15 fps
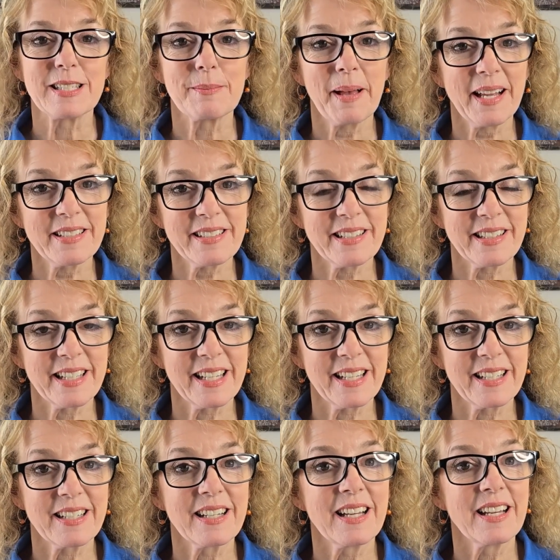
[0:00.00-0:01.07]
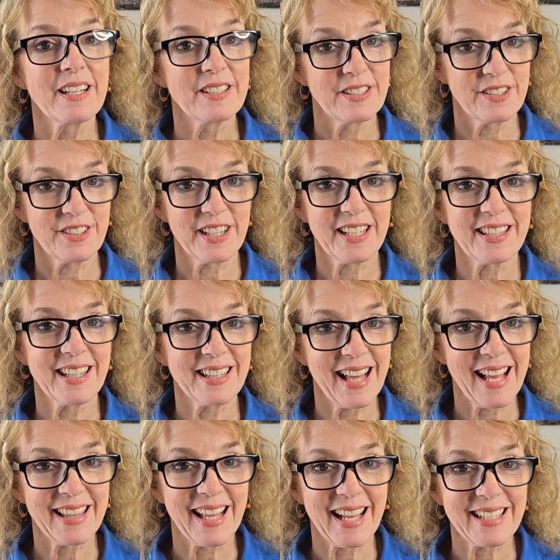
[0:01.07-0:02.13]
especially during the
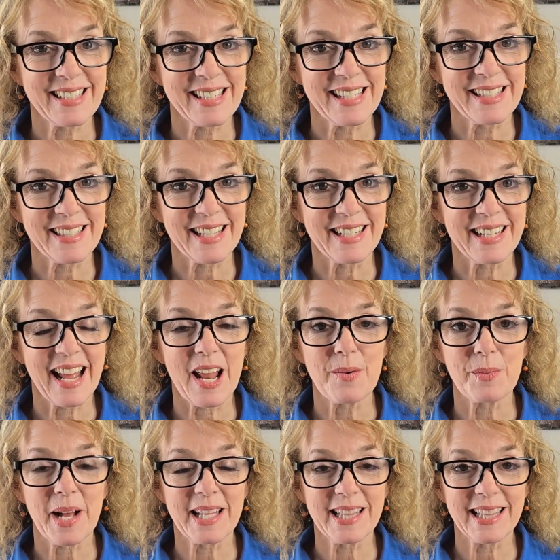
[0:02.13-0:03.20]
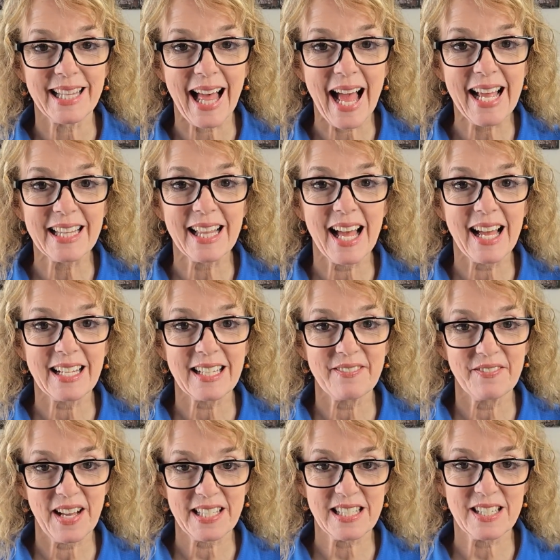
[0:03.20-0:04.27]
lilac season. And when Lilac
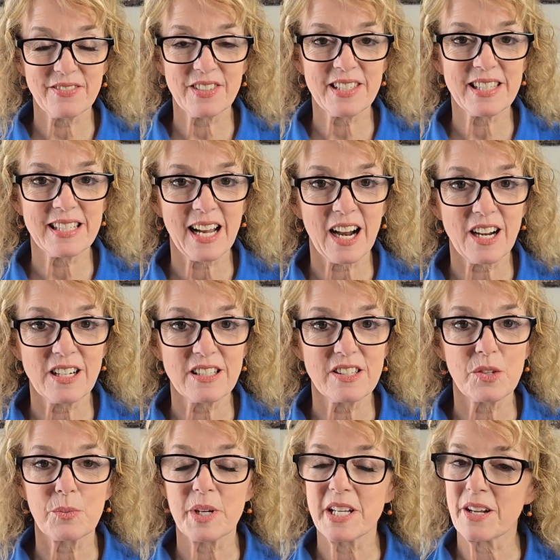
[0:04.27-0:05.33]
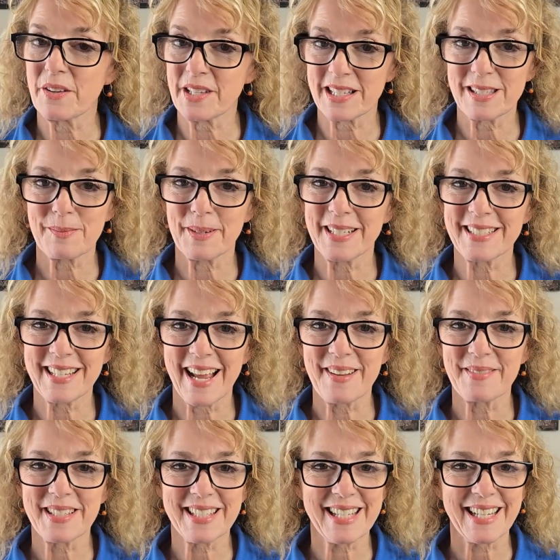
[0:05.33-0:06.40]
Festival starts, we know that
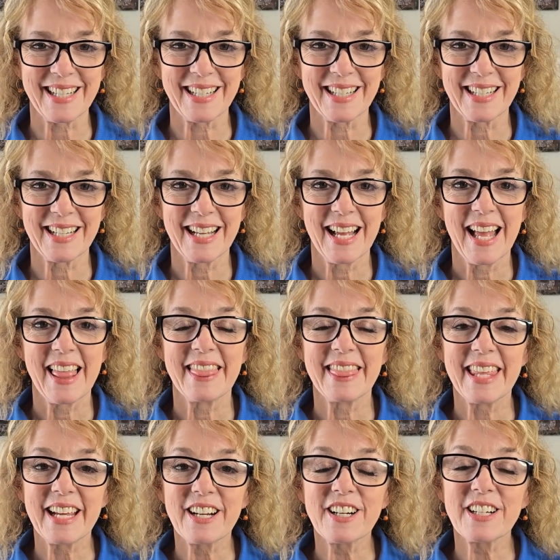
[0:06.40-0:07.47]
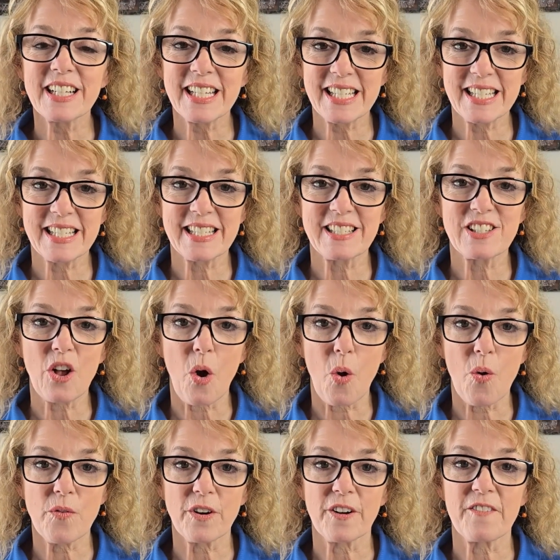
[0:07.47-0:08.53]
springtime is here. There is
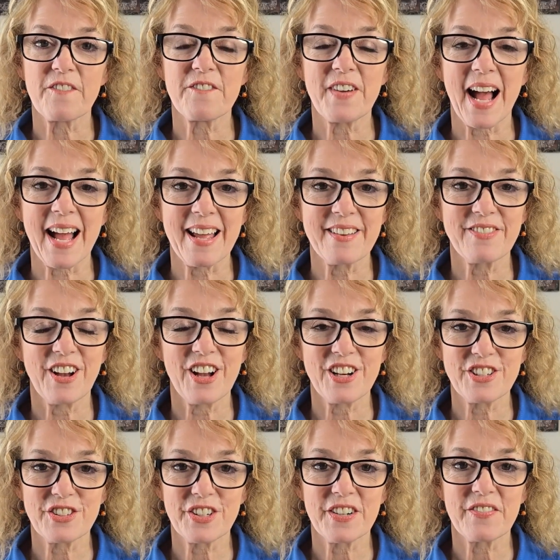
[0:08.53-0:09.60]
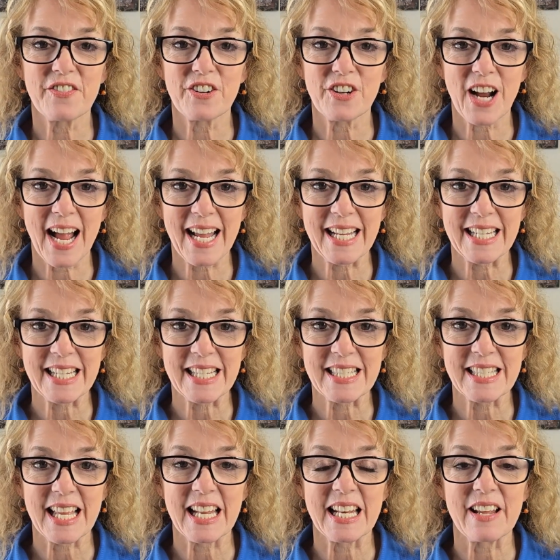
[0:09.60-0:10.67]
over 500
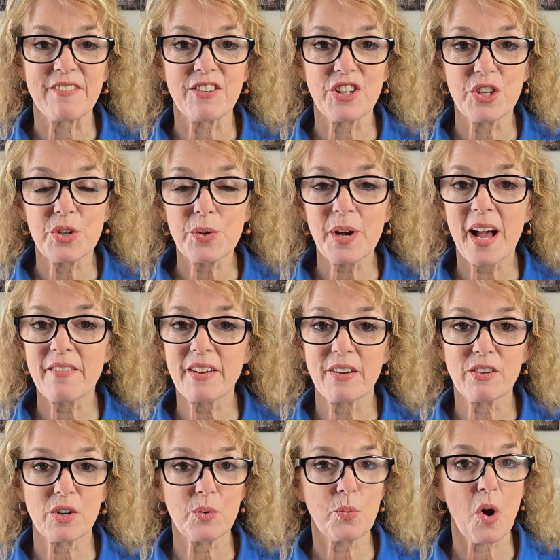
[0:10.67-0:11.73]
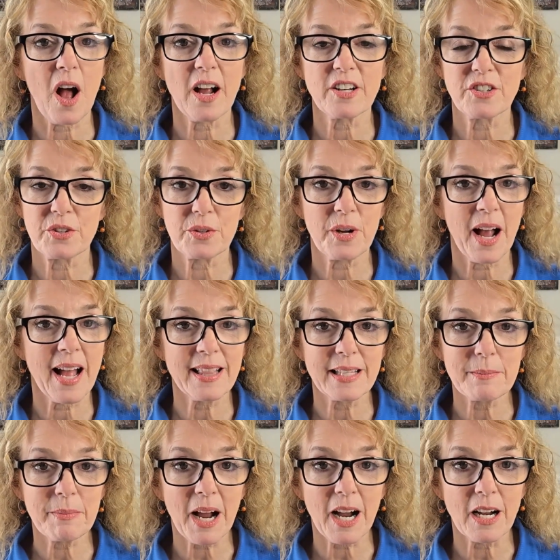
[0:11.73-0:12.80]
varieties, and if you have ever walked through
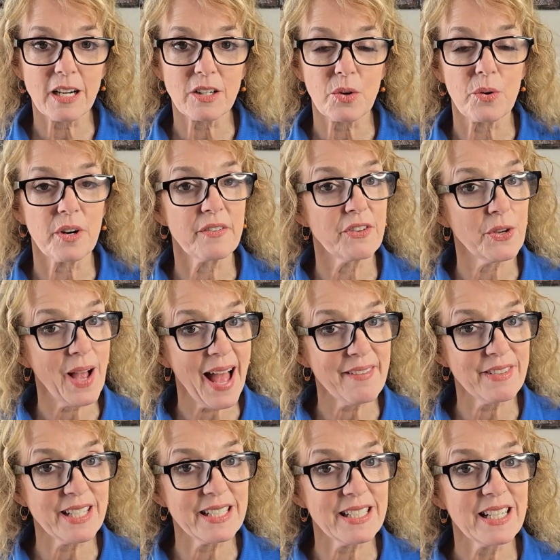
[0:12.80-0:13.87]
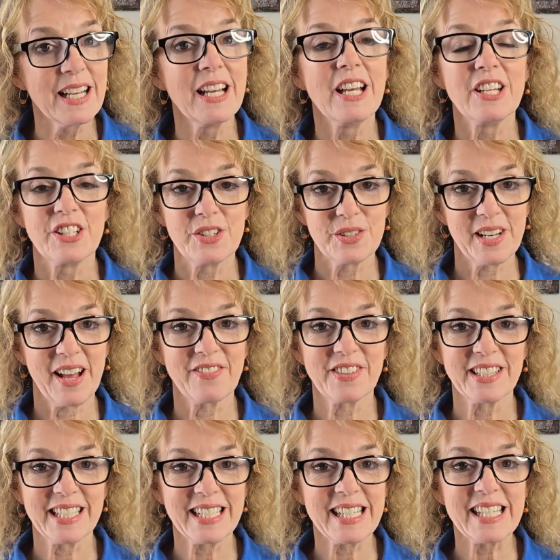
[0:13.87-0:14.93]
Highland Park, or if you haven't, you
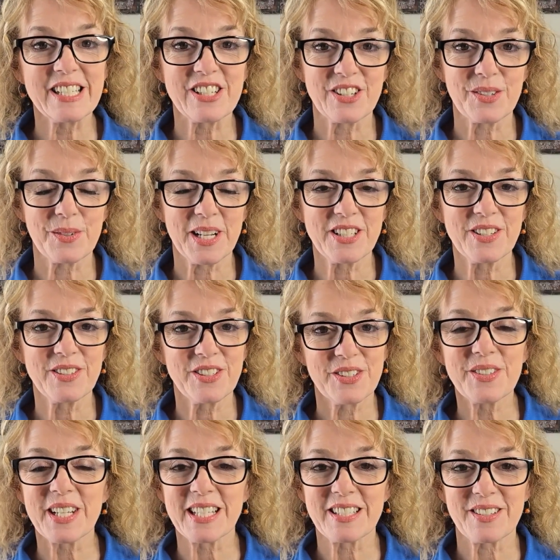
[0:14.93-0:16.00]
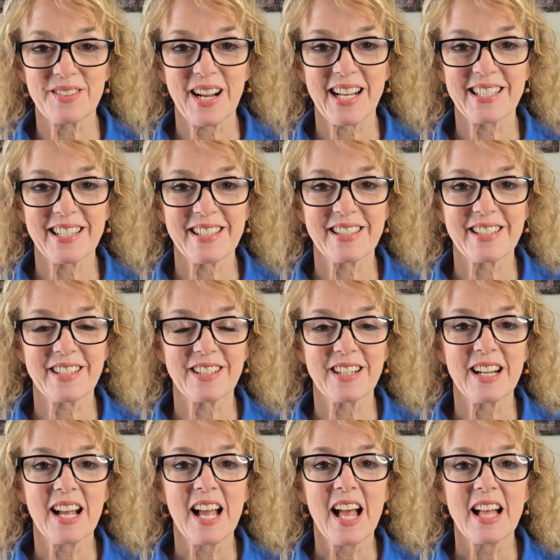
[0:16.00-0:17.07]
definitely need to when you do get to
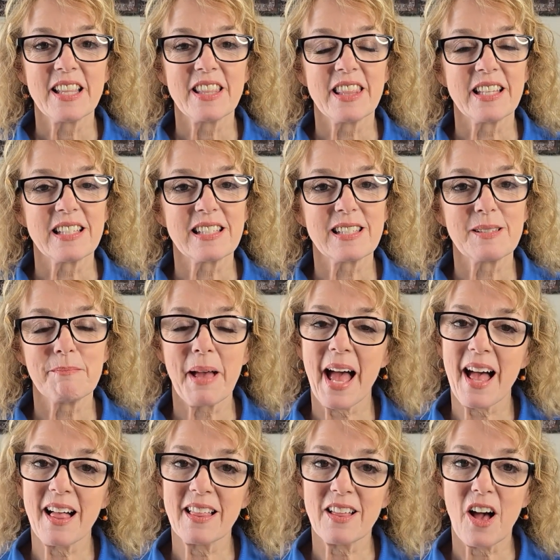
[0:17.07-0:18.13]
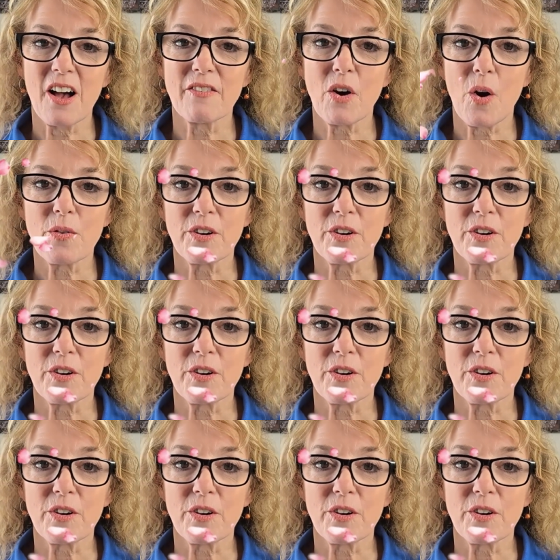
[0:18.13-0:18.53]
Rochester. The smell of